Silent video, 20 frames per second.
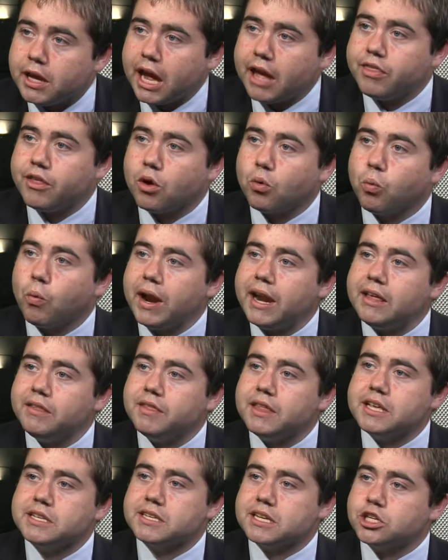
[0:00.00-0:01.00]
And they're
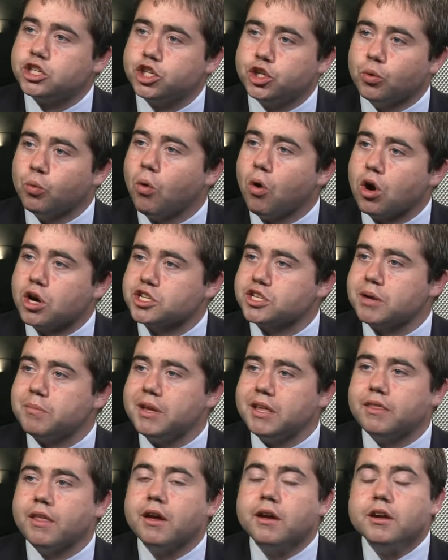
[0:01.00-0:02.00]
winning these issue wars. I
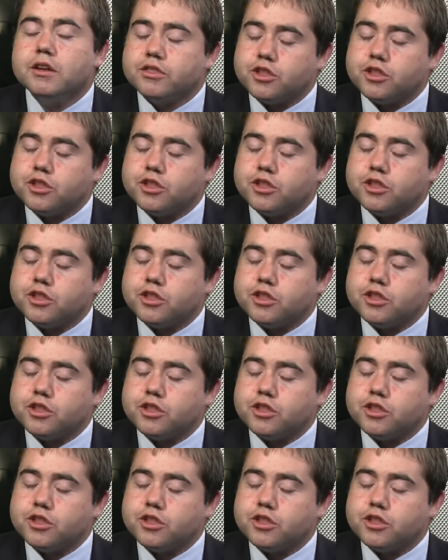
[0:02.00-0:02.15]
mean,